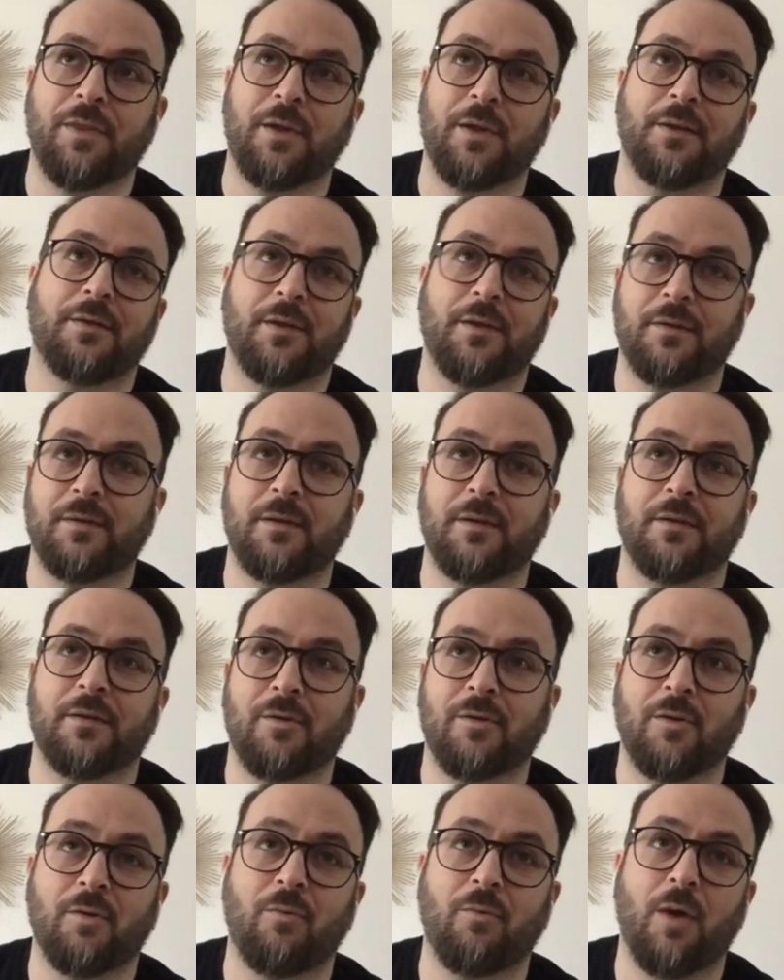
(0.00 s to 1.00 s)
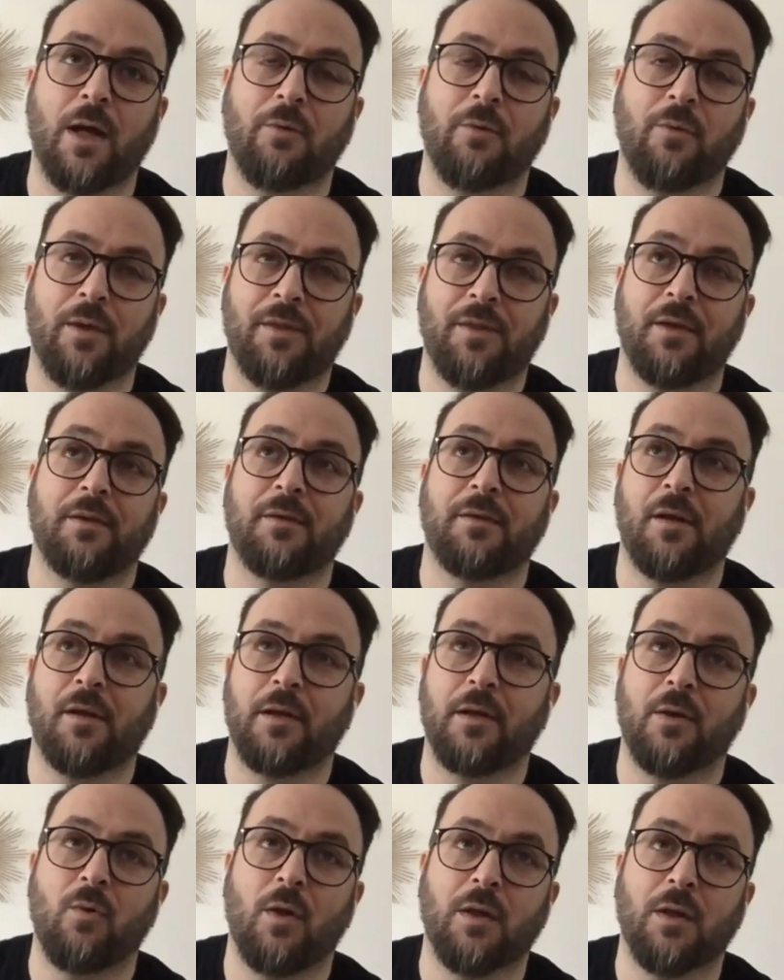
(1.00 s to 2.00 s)
things exist on the right, what things are
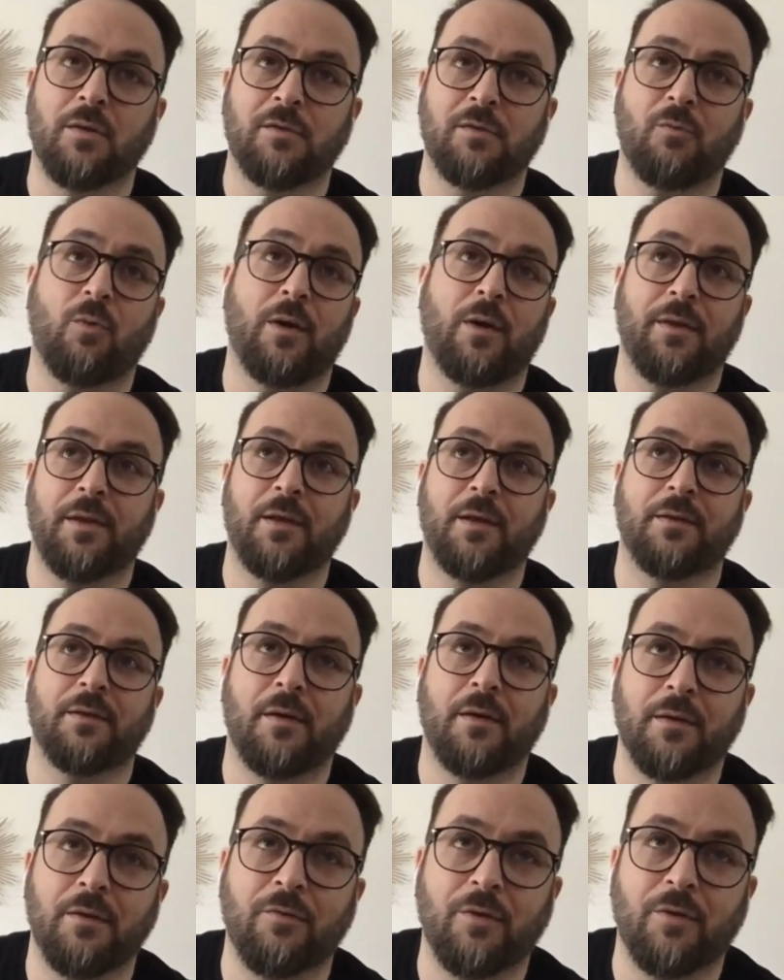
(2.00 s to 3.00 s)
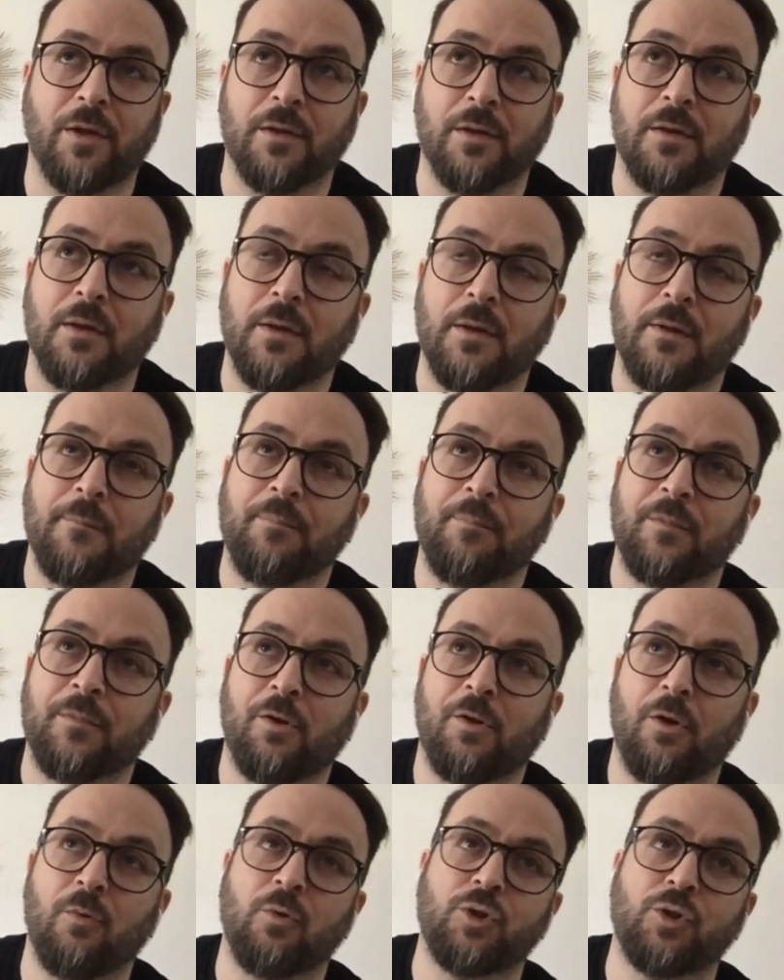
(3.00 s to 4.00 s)
equals, what things are different.
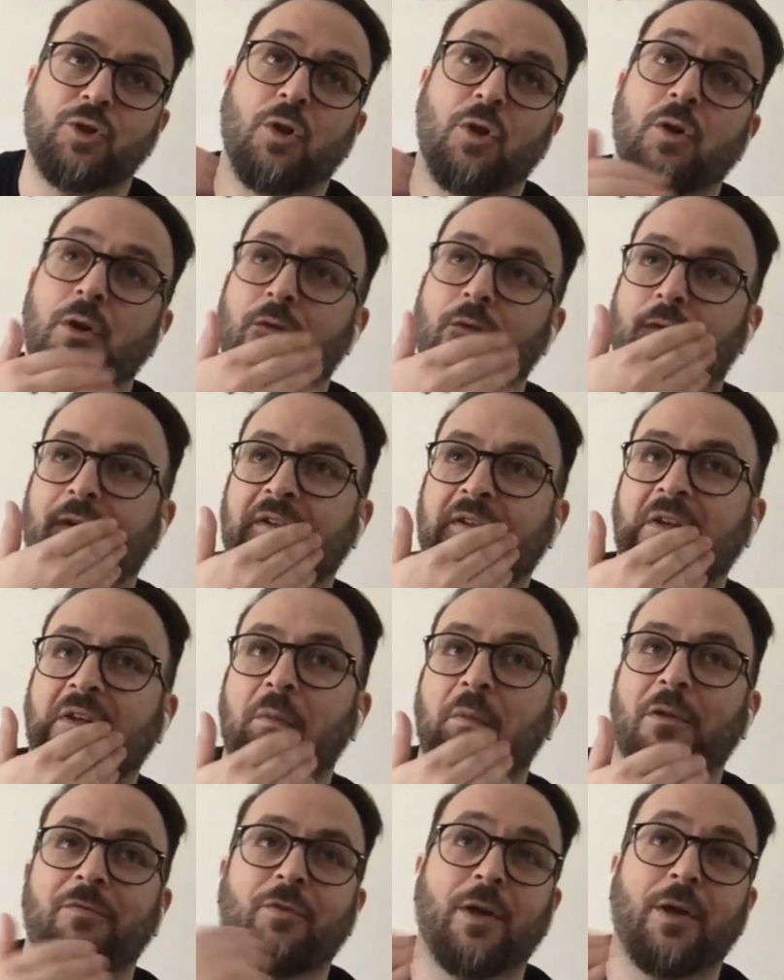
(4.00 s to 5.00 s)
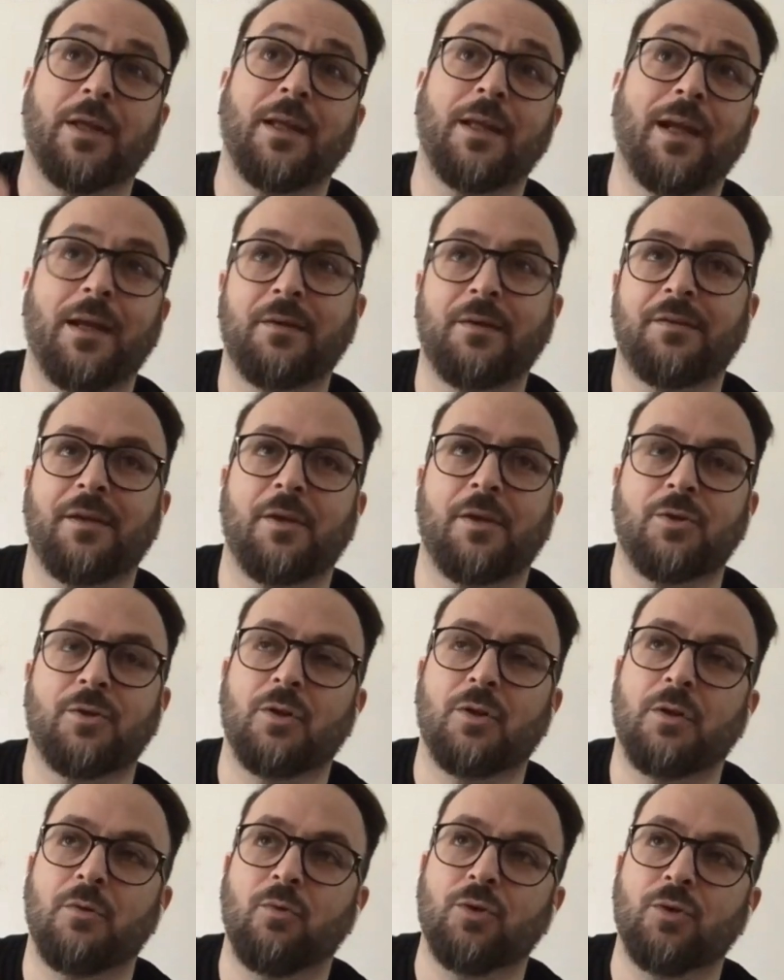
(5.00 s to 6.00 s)
So it will show you, for example, for a data
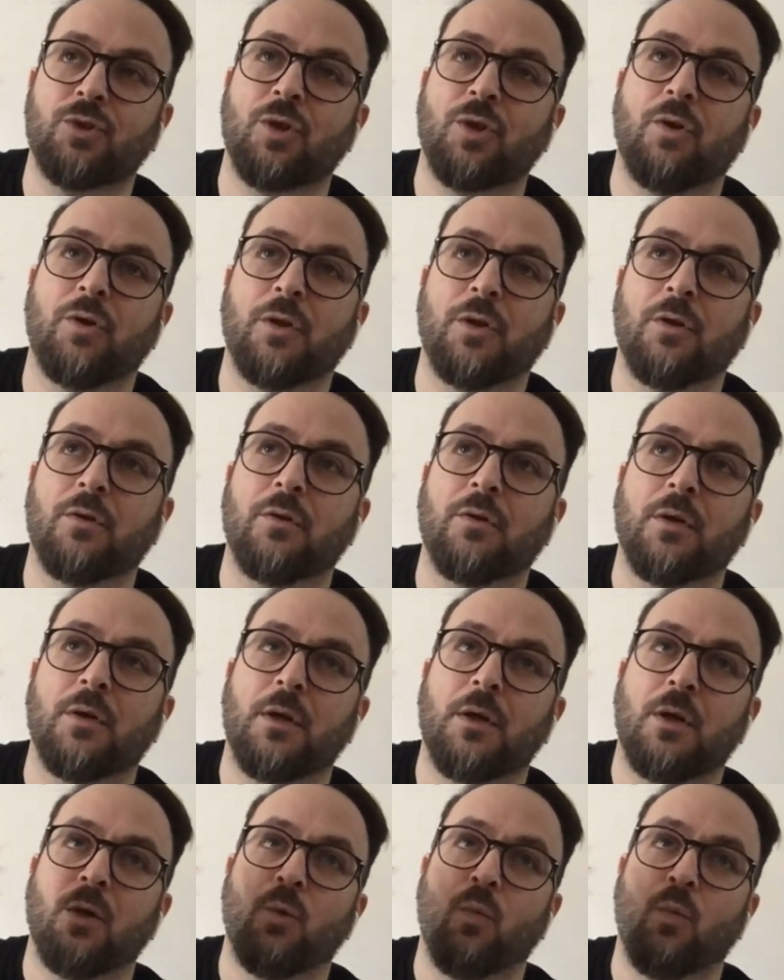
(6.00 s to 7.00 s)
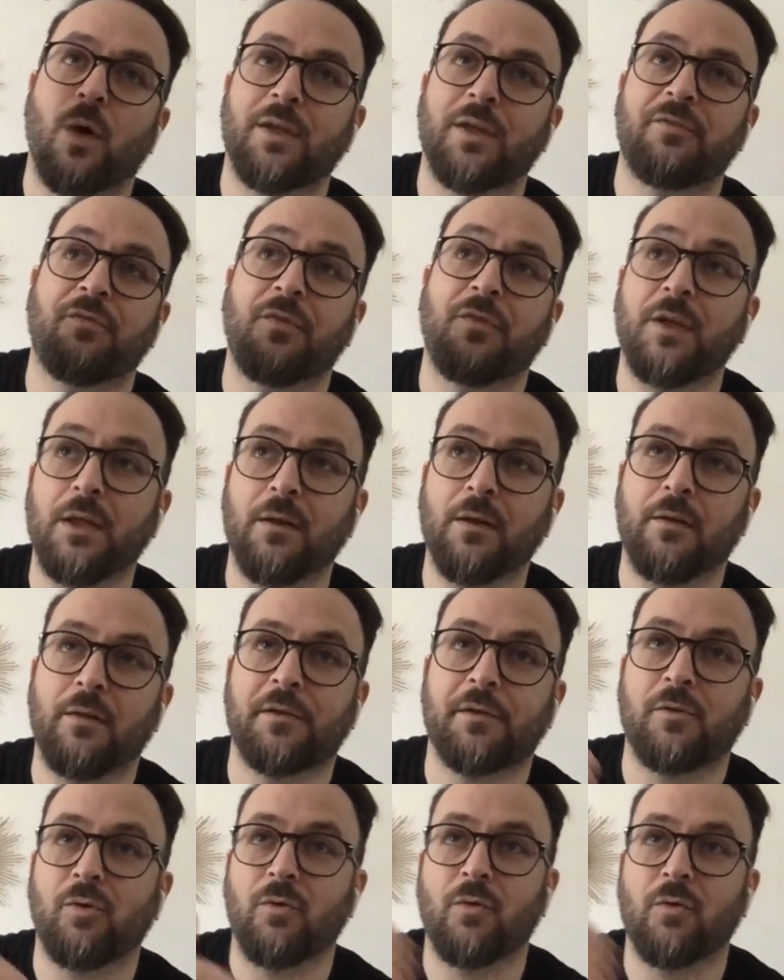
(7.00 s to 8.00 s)
extension, it will show you what
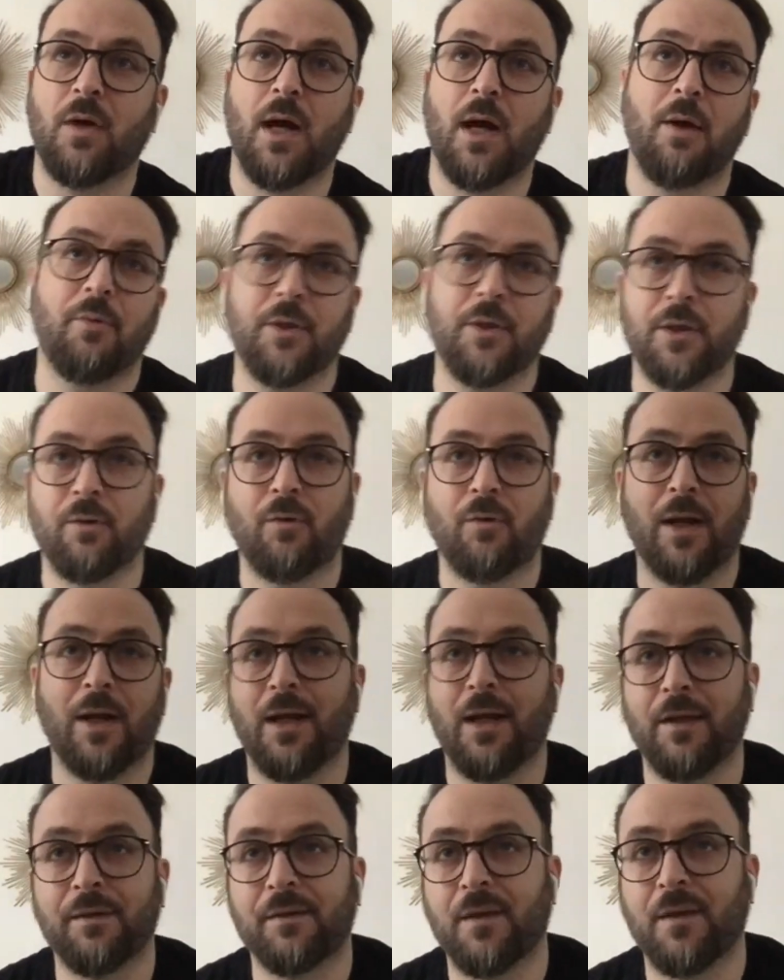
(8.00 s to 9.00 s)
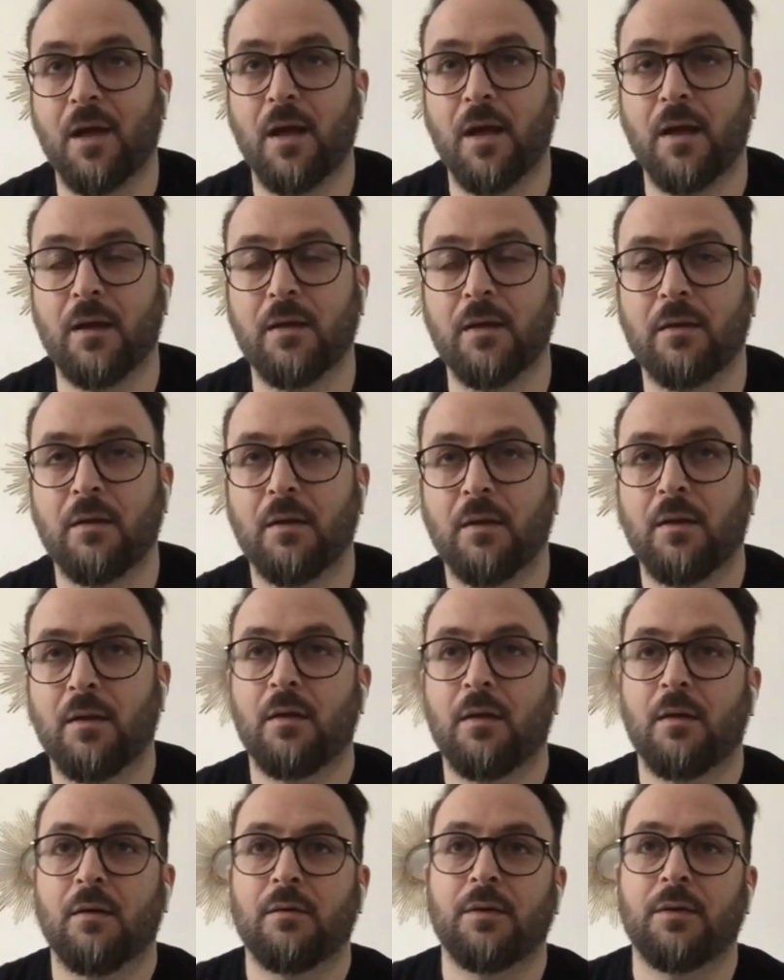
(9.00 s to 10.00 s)
fields do you have on the right hand side
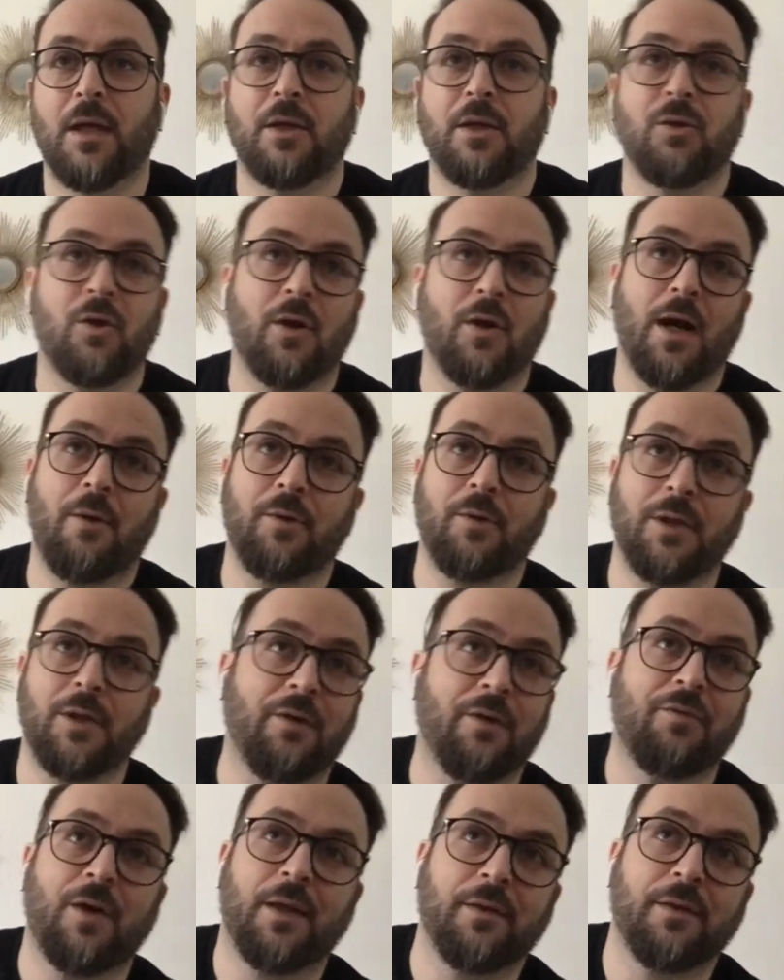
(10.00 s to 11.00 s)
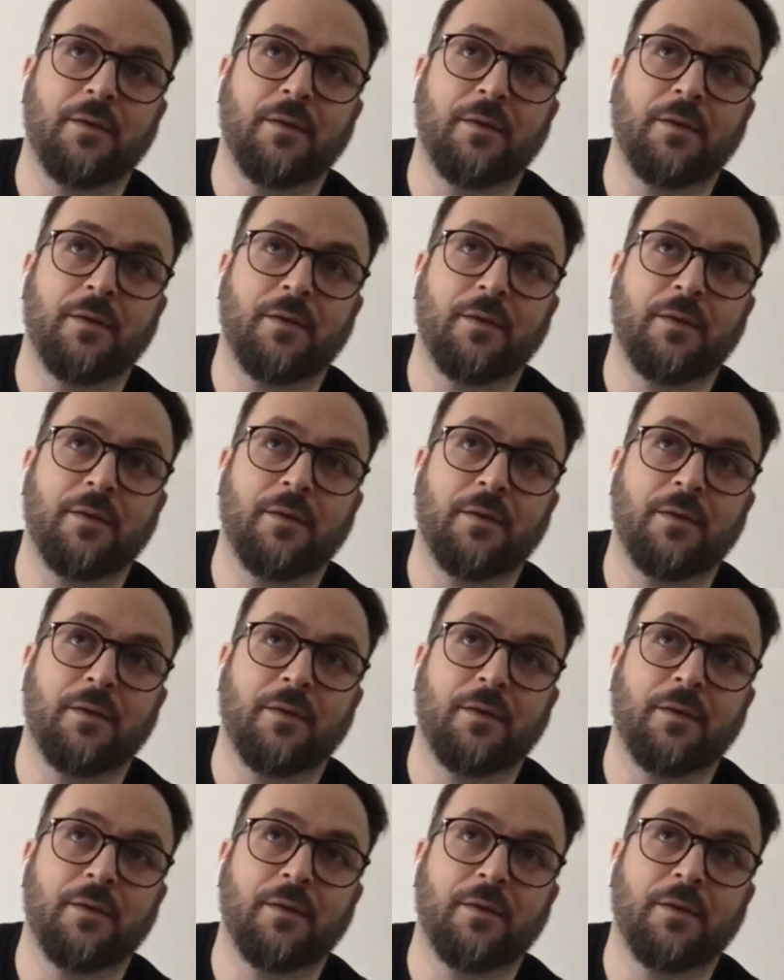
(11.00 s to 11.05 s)
that you don't have on the left